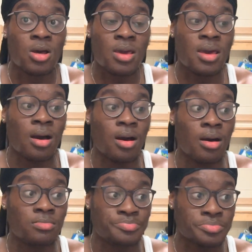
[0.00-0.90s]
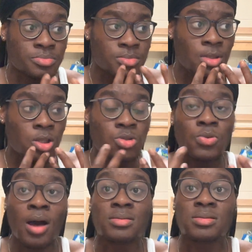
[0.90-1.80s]

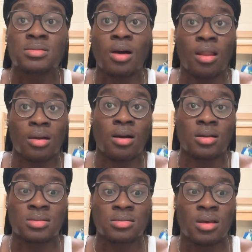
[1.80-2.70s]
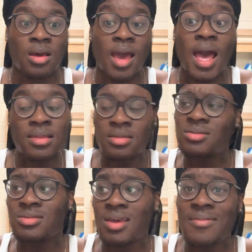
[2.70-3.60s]
throughout the Holocaust,
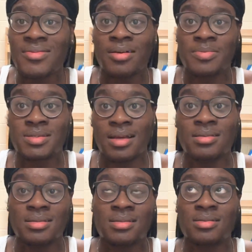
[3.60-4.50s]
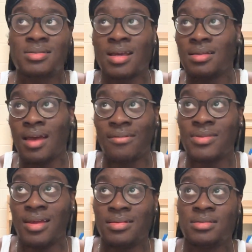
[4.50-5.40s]
and even outside in our society
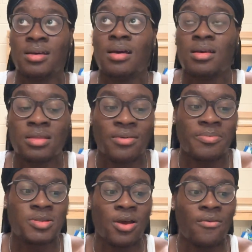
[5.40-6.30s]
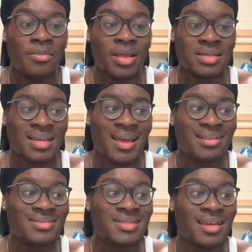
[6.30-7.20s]
after that, the portrayal of women as like kind
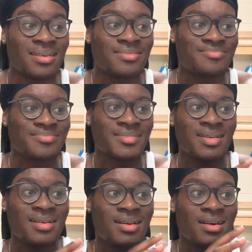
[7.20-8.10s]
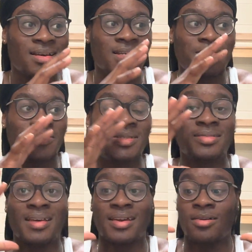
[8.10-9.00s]
of this like
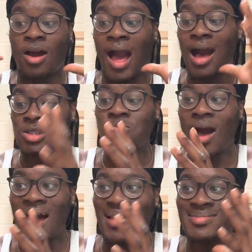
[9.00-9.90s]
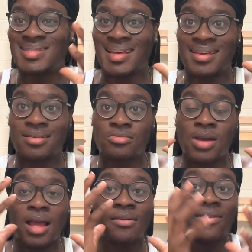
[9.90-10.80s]
species like housewives, like
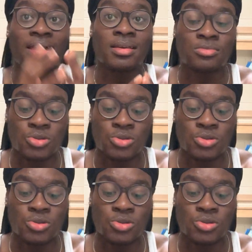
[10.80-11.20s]
kind of like